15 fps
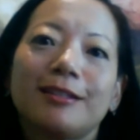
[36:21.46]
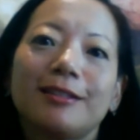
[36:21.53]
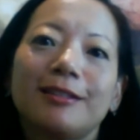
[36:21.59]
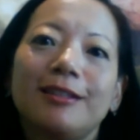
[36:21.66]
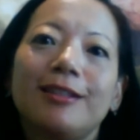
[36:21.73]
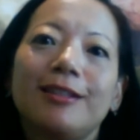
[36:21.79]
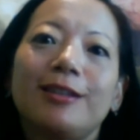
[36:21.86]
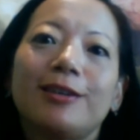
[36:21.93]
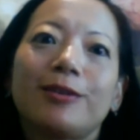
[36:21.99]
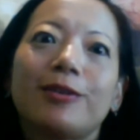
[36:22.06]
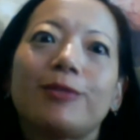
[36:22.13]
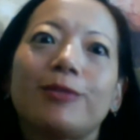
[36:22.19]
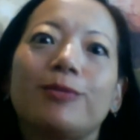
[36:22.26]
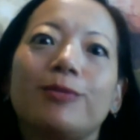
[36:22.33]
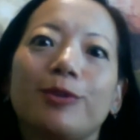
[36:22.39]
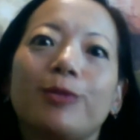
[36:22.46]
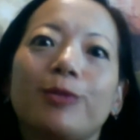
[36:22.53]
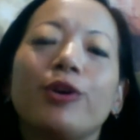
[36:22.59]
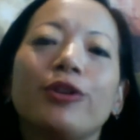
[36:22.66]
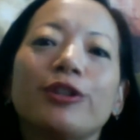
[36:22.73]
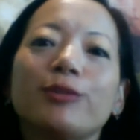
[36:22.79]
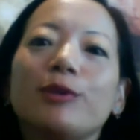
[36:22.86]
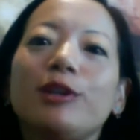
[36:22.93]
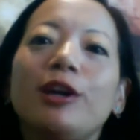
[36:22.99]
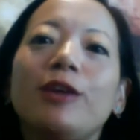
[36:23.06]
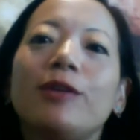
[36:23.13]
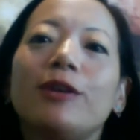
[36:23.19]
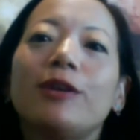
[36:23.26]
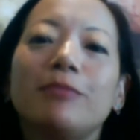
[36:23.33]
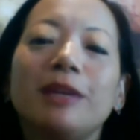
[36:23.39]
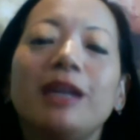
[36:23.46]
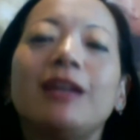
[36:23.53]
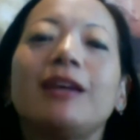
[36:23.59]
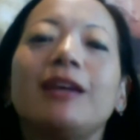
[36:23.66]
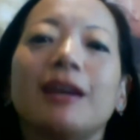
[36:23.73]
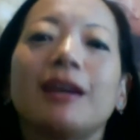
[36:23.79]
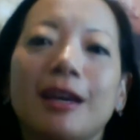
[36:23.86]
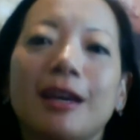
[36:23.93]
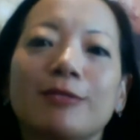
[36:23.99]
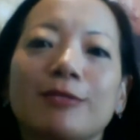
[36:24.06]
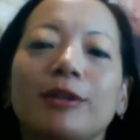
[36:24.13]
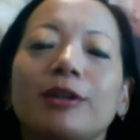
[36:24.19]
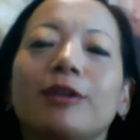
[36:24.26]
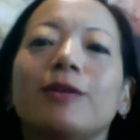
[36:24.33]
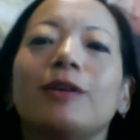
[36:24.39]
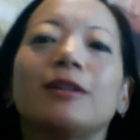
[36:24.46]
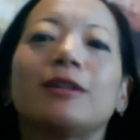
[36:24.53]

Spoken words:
the world as we know it, media as we know it,